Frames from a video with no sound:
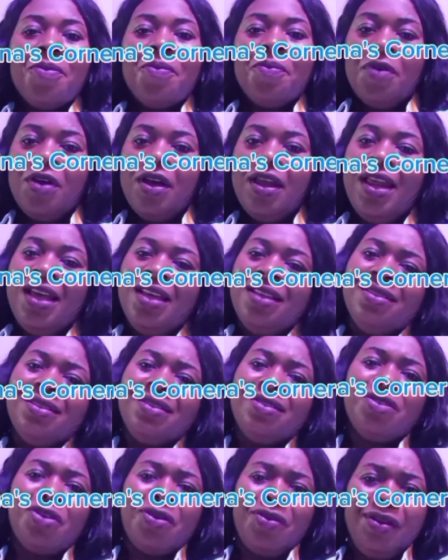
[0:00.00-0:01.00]
But
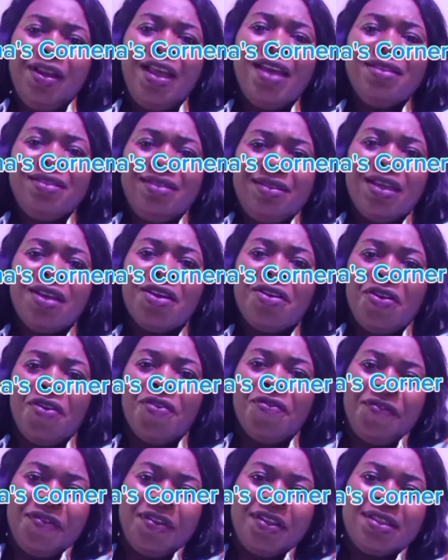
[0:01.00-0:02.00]
let's think
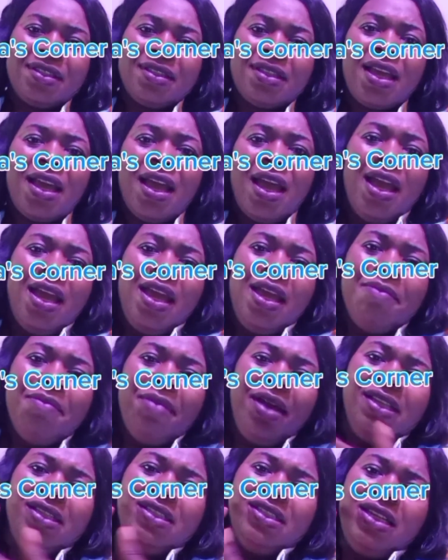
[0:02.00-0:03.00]
of it.
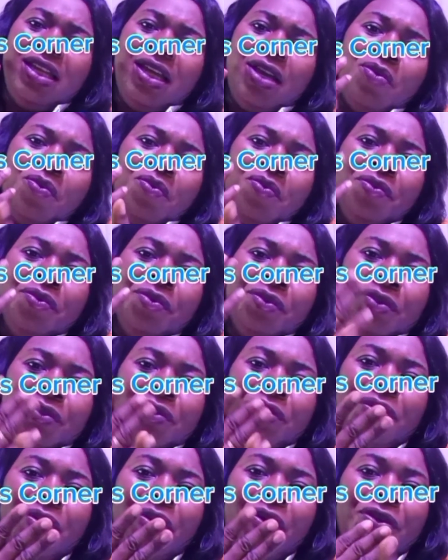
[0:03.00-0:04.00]
Imagine a
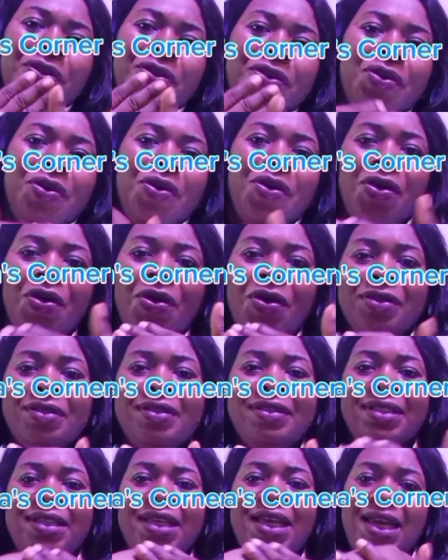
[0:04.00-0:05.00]
wound on your
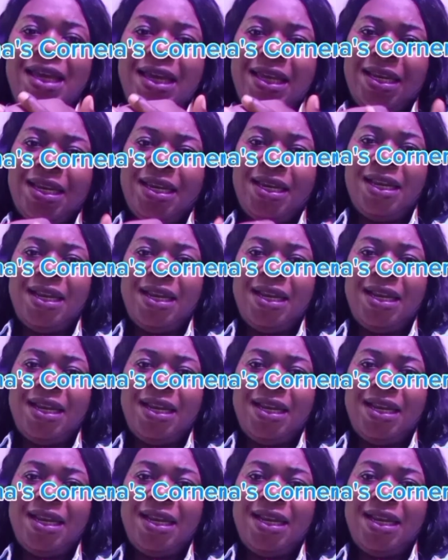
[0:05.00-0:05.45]
skin